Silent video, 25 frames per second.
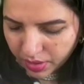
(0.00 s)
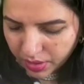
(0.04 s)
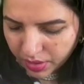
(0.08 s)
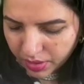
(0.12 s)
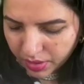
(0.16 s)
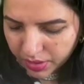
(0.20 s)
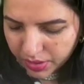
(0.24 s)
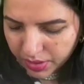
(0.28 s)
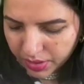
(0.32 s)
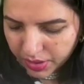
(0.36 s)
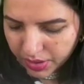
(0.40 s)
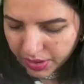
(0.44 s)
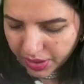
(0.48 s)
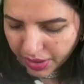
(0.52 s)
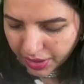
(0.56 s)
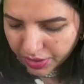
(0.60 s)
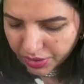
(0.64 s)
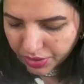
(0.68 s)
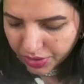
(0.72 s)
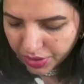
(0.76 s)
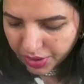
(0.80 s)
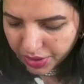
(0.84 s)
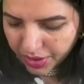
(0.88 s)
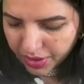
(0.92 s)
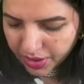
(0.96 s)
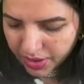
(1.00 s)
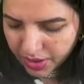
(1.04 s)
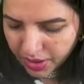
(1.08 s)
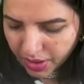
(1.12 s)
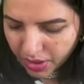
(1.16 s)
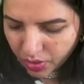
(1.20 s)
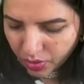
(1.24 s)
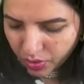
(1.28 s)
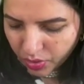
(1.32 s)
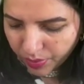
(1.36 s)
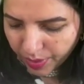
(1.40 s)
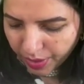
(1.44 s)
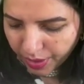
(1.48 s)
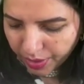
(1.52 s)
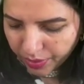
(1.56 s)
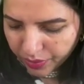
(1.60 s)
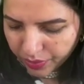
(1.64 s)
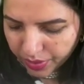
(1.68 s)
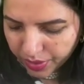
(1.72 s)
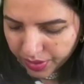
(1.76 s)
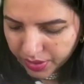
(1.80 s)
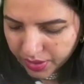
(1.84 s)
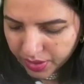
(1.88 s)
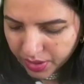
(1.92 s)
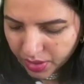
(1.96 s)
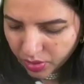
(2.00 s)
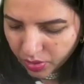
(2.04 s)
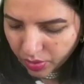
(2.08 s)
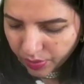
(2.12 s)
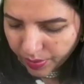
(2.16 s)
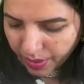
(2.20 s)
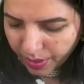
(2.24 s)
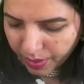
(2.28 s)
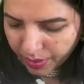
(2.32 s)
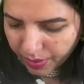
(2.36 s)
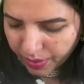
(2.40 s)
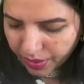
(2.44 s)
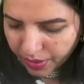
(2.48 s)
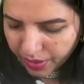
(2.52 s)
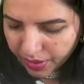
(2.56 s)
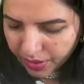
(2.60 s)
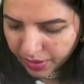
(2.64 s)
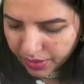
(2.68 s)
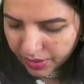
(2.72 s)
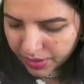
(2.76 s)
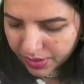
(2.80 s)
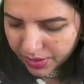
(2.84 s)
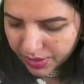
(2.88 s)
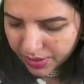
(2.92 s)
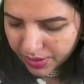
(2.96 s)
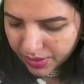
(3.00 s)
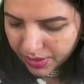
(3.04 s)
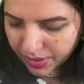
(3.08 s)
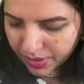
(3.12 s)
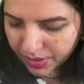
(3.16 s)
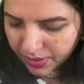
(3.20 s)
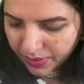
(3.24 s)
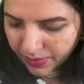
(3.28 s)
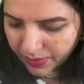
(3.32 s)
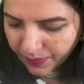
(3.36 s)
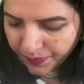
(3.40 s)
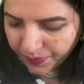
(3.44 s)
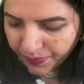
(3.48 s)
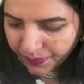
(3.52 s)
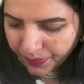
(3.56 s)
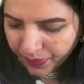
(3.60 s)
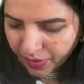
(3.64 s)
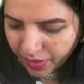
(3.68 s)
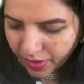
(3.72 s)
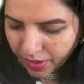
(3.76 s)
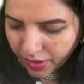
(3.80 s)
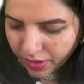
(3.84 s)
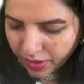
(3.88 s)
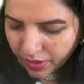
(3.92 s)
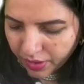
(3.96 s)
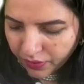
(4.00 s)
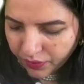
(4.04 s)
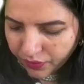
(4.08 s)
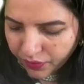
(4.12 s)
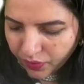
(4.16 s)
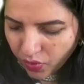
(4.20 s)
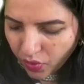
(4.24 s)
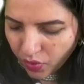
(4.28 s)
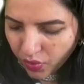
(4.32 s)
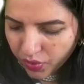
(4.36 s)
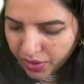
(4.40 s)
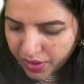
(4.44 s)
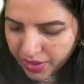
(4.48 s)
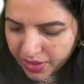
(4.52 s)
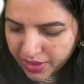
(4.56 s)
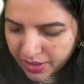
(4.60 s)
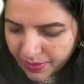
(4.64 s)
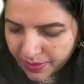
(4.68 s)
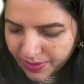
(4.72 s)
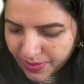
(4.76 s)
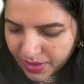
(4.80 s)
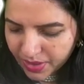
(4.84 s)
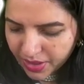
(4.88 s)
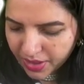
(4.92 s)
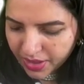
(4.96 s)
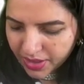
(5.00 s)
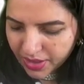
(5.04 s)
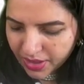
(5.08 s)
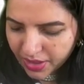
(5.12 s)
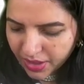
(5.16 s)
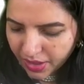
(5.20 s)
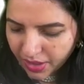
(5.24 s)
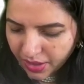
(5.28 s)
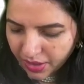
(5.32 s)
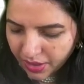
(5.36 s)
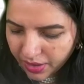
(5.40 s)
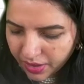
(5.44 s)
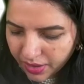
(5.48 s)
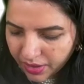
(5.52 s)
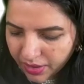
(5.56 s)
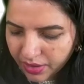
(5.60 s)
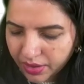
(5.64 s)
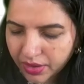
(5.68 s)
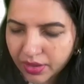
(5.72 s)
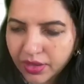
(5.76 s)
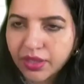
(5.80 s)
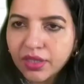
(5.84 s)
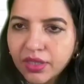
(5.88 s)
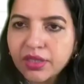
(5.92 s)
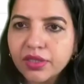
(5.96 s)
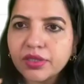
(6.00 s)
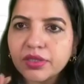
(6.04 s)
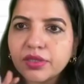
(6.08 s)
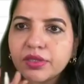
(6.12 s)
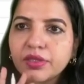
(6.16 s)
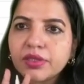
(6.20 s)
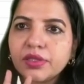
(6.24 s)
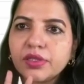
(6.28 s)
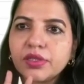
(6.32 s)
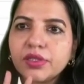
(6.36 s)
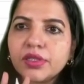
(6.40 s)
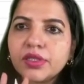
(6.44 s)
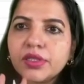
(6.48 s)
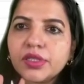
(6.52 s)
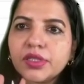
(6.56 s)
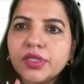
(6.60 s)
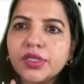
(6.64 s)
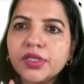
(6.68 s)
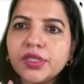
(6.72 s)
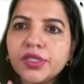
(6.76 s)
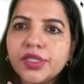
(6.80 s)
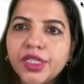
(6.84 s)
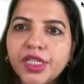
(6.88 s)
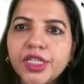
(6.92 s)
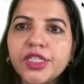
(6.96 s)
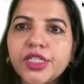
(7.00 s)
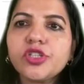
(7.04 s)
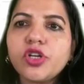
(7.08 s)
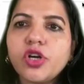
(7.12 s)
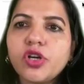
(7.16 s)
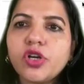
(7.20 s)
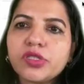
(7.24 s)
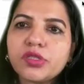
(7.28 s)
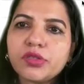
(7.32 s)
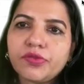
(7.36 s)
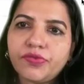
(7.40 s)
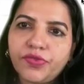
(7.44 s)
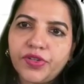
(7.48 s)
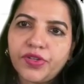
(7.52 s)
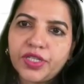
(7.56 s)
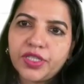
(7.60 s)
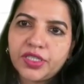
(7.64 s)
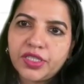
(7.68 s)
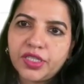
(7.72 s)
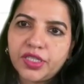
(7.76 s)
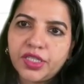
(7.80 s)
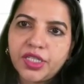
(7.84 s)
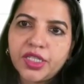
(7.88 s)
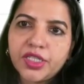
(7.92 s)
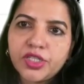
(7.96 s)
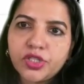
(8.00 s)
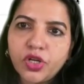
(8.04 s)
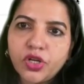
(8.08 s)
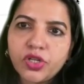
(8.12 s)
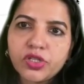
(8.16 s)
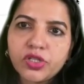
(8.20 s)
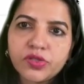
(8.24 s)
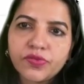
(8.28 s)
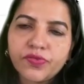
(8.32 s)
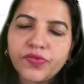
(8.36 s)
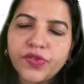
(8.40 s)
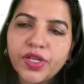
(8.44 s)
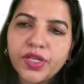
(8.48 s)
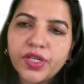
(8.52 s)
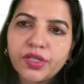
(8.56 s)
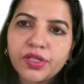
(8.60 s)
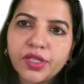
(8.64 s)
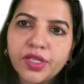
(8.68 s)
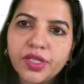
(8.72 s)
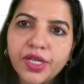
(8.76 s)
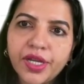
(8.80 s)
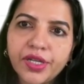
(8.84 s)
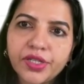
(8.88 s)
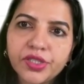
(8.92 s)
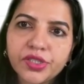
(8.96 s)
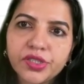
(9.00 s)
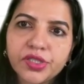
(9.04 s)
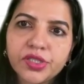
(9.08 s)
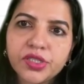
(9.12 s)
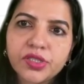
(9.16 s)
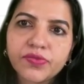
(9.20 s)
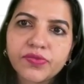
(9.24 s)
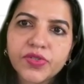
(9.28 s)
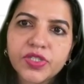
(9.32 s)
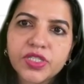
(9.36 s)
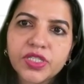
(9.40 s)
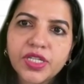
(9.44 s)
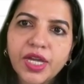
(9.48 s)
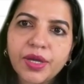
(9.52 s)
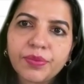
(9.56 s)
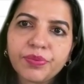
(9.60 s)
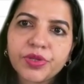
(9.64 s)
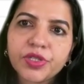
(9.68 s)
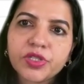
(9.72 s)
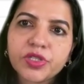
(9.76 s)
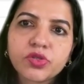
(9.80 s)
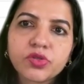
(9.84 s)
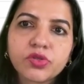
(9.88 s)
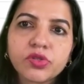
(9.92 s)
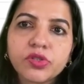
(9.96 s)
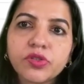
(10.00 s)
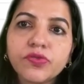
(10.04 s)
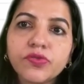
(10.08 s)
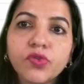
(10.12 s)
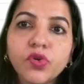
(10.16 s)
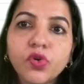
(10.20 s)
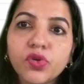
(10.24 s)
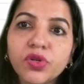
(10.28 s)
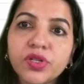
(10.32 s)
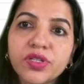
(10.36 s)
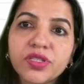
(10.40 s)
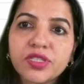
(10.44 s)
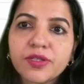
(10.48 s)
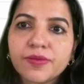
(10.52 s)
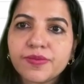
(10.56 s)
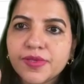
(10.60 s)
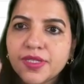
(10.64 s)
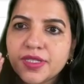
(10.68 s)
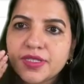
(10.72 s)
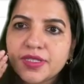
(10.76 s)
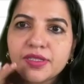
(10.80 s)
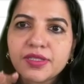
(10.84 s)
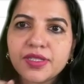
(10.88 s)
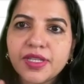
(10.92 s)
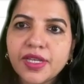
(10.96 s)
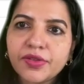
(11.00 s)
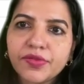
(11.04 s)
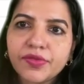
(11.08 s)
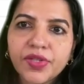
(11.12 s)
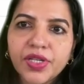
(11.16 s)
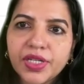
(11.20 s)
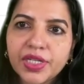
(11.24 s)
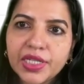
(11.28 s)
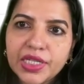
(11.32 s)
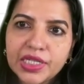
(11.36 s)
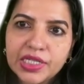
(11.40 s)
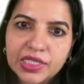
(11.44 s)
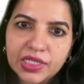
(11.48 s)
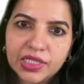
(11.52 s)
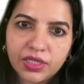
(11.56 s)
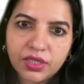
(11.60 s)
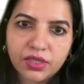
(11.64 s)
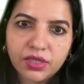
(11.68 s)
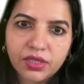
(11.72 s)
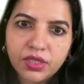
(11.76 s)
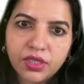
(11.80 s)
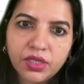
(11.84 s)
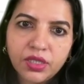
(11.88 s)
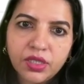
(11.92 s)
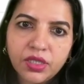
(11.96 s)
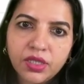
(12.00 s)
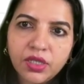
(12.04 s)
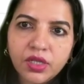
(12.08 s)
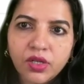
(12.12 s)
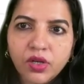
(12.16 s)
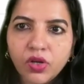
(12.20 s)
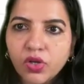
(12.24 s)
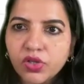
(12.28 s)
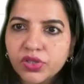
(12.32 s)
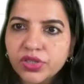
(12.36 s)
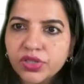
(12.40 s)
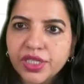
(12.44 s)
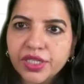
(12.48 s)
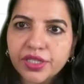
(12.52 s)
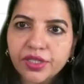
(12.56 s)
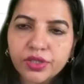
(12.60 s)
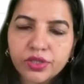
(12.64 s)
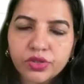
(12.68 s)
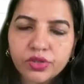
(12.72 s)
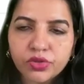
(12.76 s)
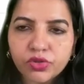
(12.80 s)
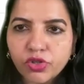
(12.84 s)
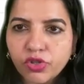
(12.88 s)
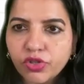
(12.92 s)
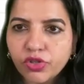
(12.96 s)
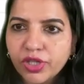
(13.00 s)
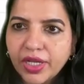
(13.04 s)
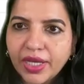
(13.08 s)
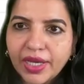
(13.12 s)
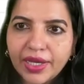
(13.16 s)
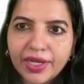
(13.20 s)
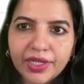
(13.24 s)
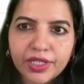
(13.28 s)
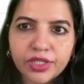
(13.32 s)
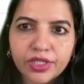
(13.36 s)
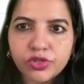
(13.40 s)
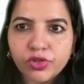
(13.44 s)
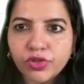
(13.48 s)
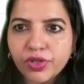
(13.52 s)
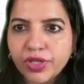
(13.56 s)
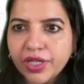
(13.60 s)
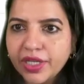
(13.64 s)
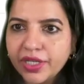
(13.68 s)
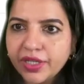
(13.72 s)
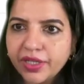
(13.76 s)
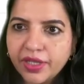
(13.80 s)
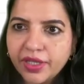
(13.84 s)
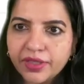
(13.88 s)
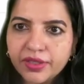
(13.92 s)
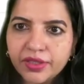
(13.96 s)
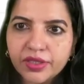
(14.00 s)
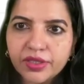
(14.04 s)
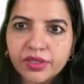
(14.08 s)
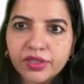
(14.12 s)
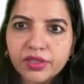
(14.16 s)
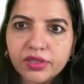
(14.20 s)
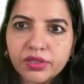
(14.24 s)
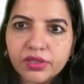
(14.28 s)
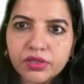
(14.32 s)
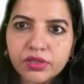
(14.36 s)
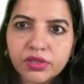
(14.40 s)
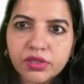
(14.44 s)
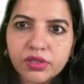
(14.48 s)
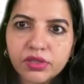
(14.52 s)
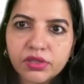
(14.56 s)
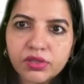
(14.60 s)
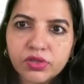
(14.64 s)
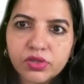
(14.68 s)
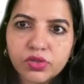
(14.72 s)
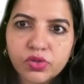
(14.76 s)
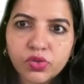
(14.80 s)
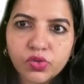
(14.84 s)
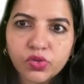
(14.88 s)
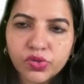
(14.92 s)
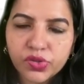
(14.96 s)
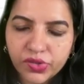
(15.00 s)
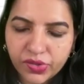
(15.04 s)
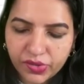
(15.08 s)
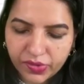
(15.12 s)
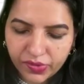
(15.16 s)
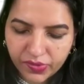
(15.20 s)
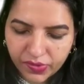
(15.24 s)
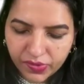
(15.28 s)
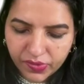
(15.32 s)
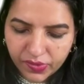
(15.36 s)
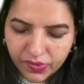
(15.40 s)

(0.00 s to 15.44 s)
This is actually a xenobiotic. Xenobiotic is foreign substance in detoxifying reactions which happens to the foreign substances that we are eating or taking through our diet or any other sources.